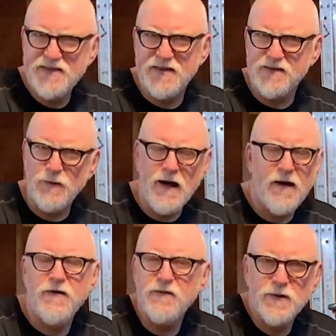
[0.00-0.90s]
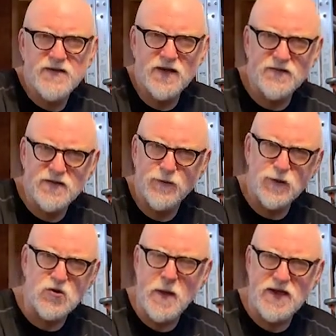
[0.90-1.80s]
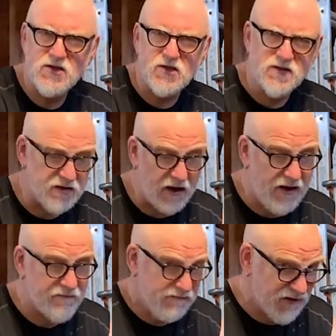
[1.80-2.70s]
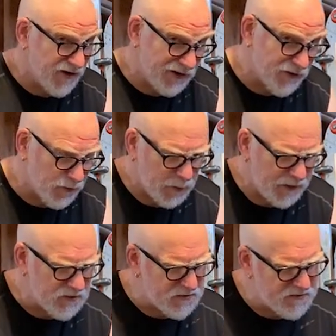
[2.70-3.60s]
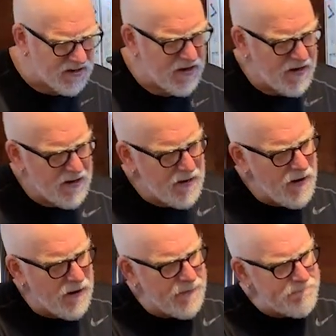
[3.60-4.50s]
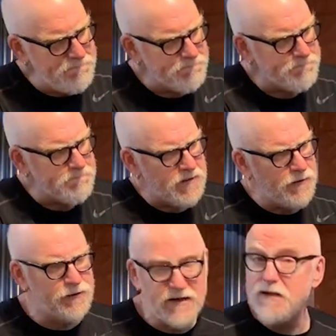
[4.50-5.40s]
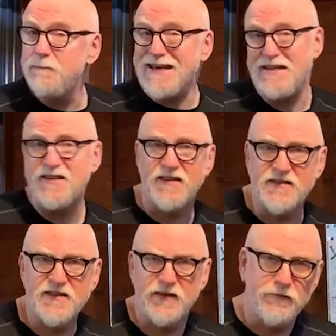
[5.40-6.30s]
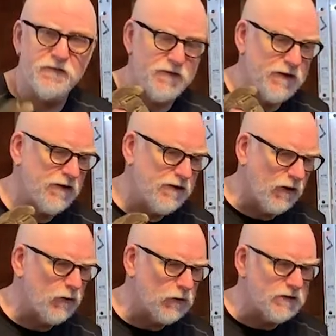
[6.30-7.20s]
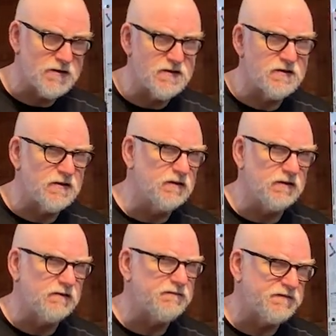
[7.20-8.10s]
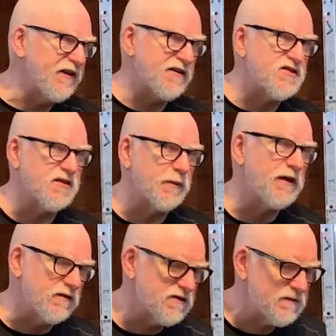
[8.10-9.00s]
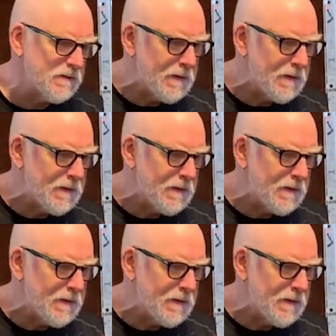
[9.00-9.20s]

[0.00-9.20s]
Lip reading: says, wow, you must have so much patience. I have very little patience. You only need patience if your goal is to finish the piece,